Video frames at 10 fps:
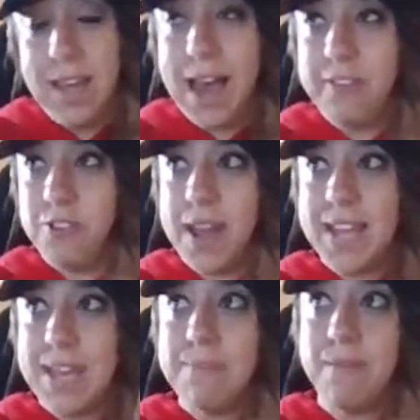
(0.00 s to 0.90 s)
I'll try
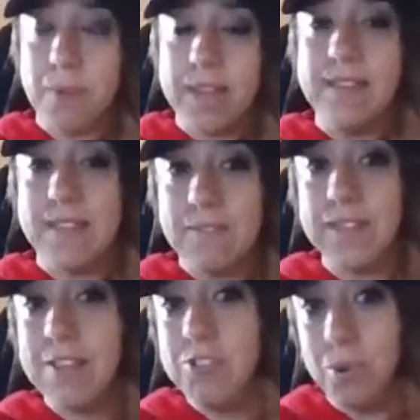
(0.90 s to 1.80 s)
to keep it
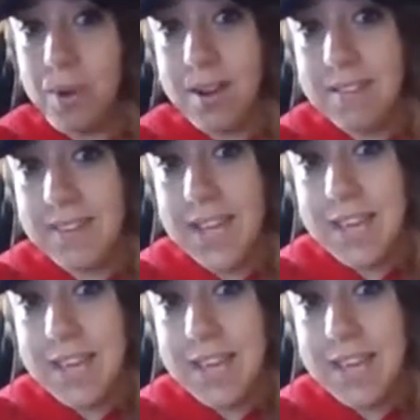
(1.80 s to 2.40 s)
relatively short.